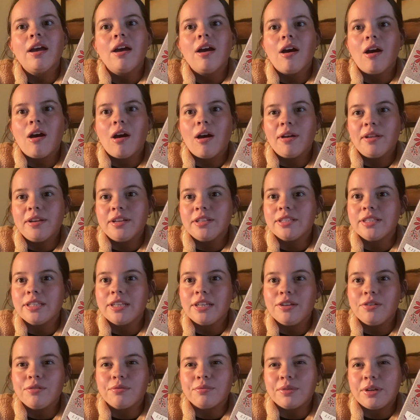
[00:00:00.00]
honestly,
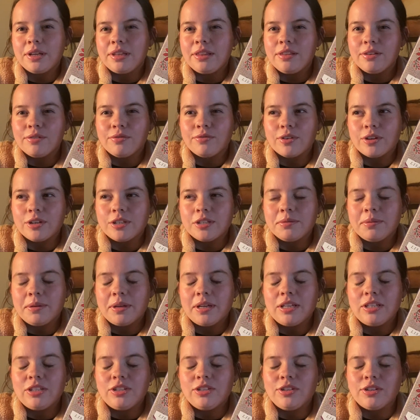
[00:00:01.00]
you read the first
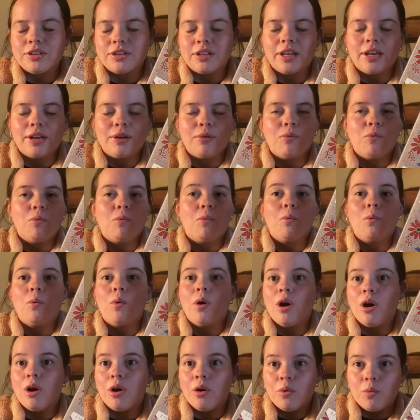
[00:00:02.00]
page and you're like,
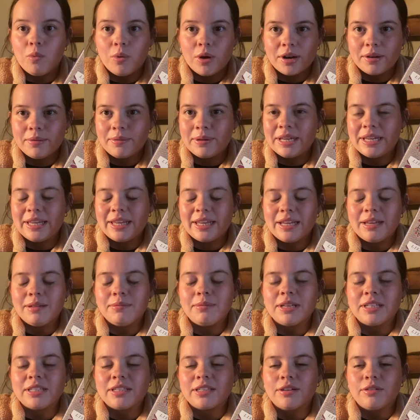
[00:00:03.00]
whoa, what am I getting
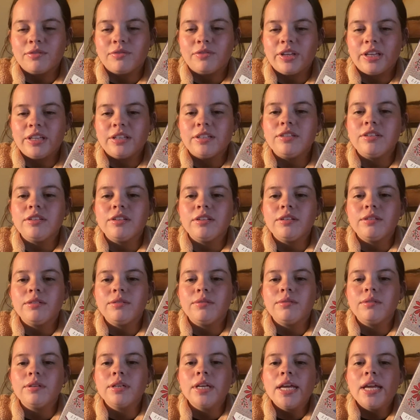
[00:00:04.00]
myself
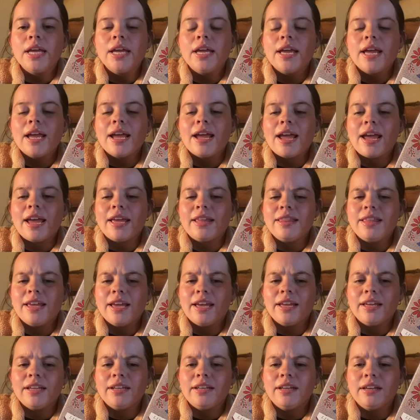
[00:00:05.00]
into? And
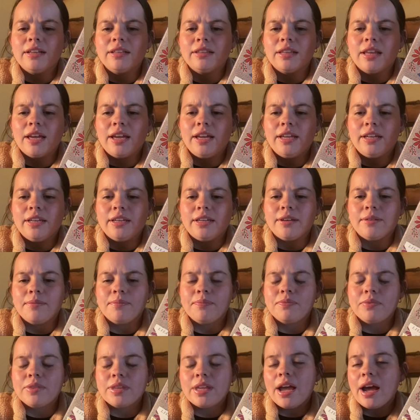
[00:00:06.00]
then, like,
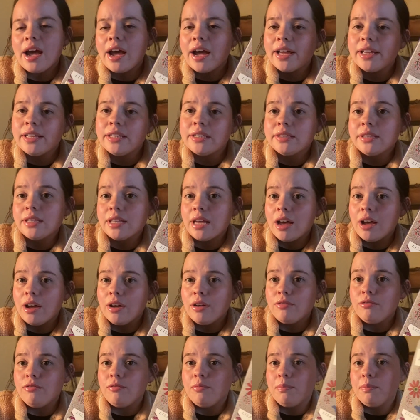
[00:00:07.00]
I
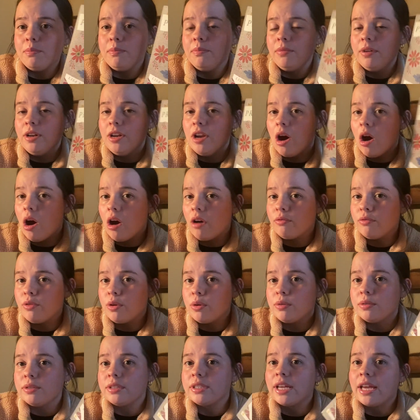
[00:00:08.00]
love
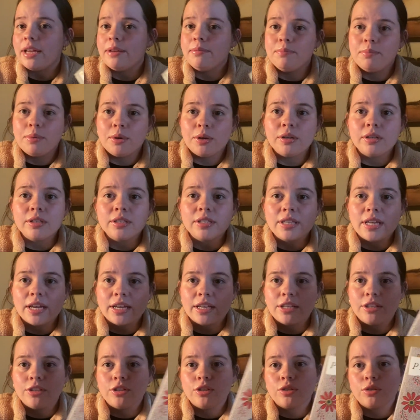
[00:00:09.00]
novels and books that
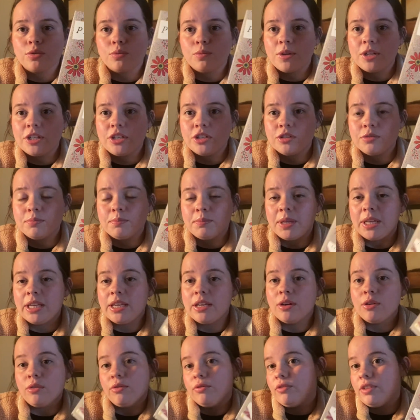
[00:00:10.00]
can switch
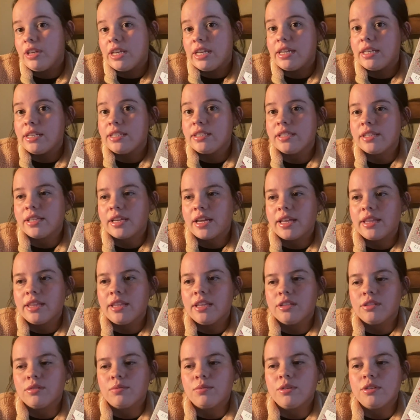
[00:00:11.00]
POVs, and
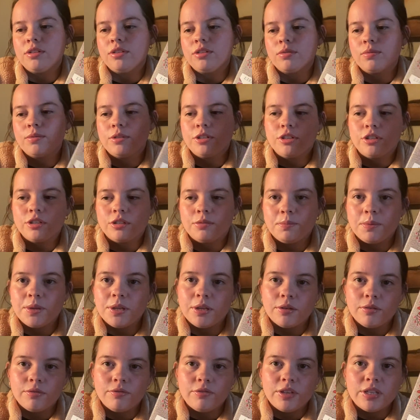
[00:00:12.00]
this one switches
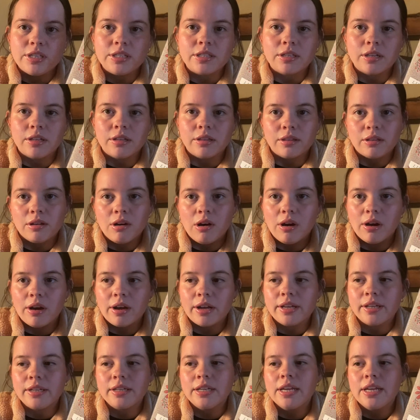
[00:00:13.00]
POVs a lot